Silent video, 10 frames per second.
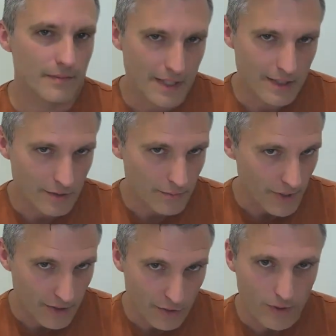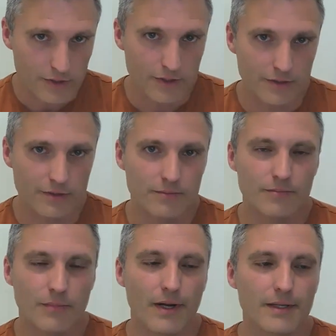It's a big question,
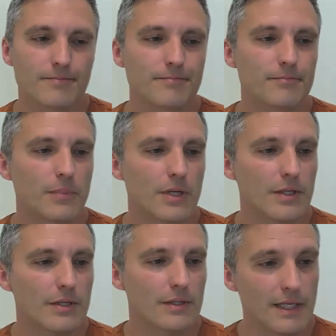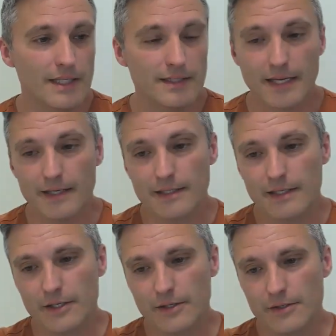right? But the intent
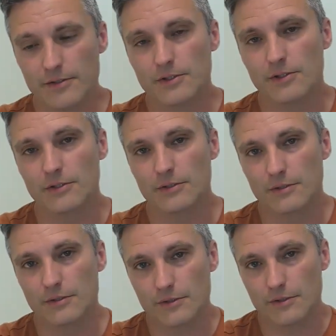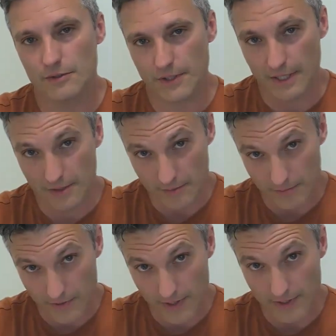here is to say
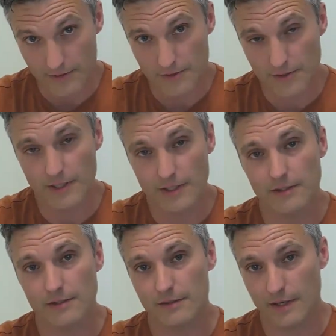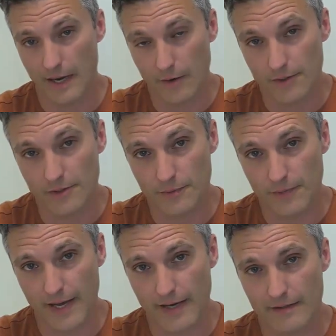some things in the hour that we
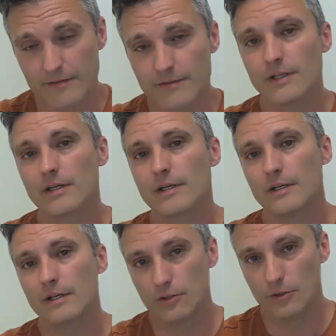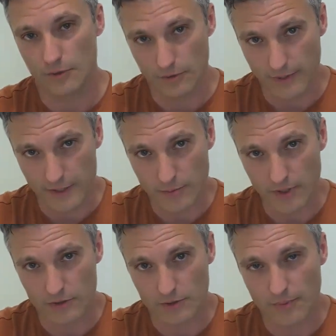have, do a little
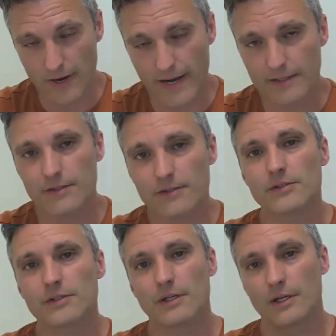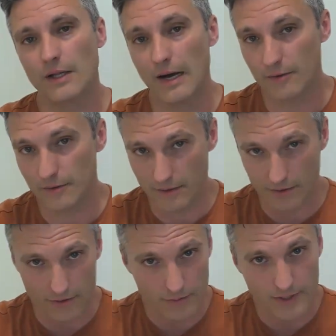experiential practice, allow a
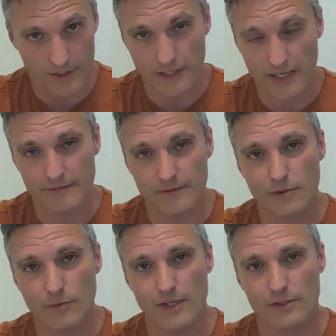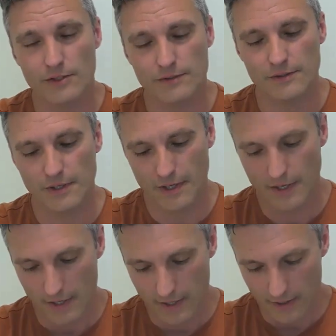little bit of time for questions
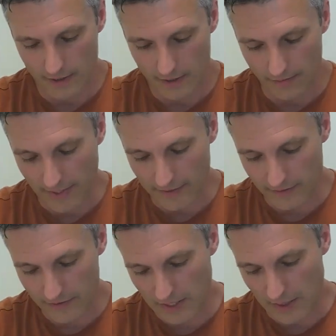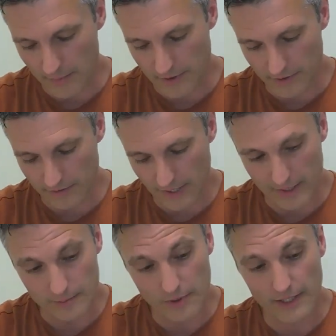around this topic of how
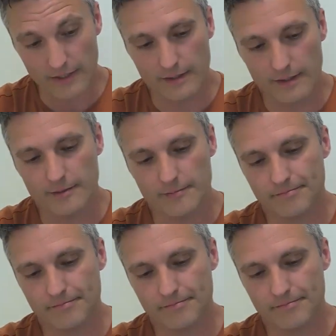to bring a